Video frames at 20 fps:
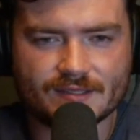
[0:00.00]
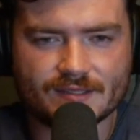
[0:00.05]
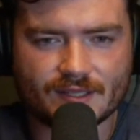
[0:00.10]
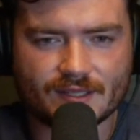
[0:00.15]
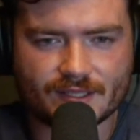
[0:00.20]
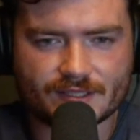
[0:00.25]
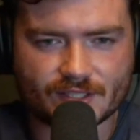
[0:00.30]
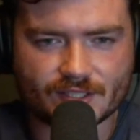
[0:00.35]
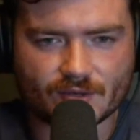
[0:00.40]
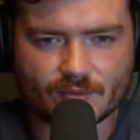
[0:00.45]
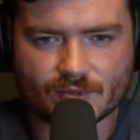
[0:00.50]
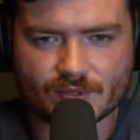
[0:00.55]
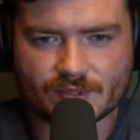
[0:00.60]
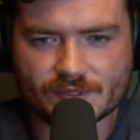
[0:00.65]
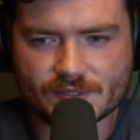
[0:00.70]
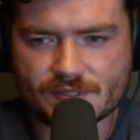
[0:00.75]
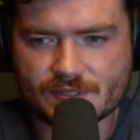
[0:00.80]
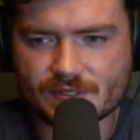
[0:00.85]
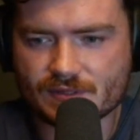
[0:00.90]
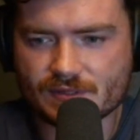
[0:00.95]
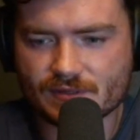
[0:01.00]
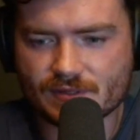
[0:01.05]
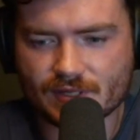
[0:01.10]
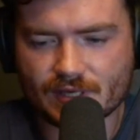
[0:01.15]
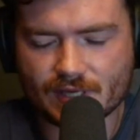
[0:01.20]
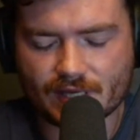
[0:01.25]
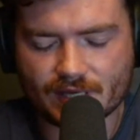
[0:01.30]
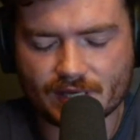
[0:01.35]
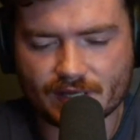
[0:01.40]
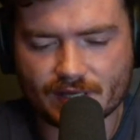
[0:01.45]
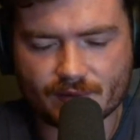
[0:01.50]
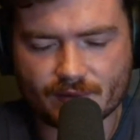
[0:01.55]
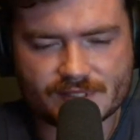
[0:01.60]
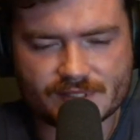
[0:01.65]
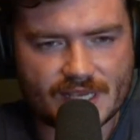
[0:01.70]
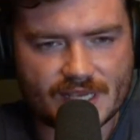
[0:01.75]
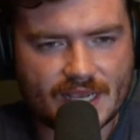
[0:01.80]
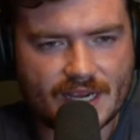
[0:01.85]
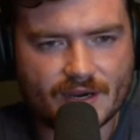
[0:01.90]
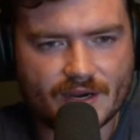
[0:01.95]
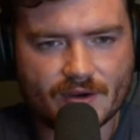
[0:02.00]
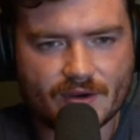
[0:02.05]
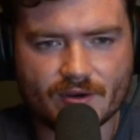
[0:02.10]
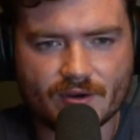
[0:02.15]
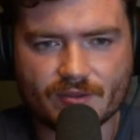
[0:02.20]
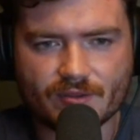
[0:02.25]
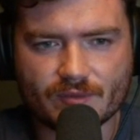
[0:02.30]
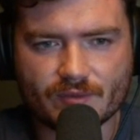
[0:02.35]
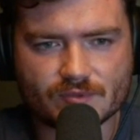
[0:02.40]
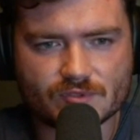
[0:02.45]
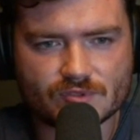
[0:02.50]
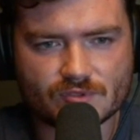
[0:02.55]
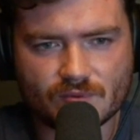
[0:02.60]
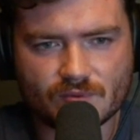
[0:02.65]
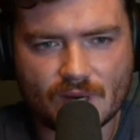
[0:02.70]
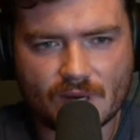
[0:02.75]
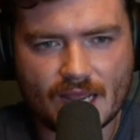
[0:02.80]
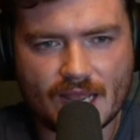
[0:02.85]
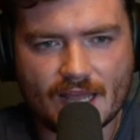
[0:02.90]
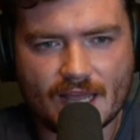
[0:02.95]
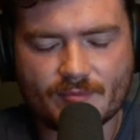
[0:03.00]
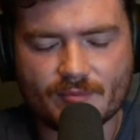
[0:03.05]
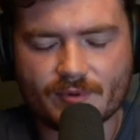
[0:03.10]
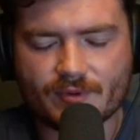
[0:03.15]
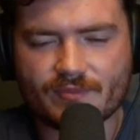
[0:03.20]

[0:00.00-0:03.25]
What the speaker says: Like there was hair, there was crap.